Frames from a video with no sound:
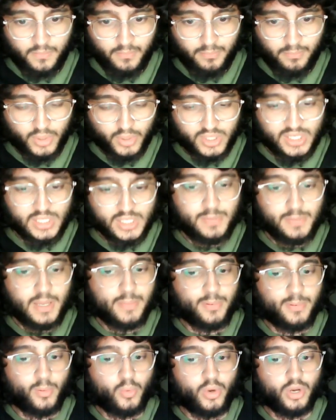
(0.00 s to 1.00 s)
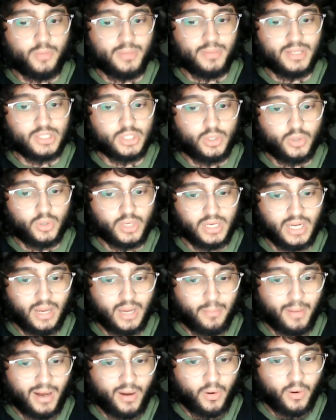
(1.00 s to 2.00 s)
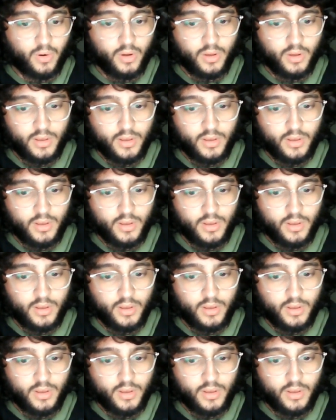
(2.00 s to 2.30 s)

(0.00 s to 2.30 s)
But since people want to be talking about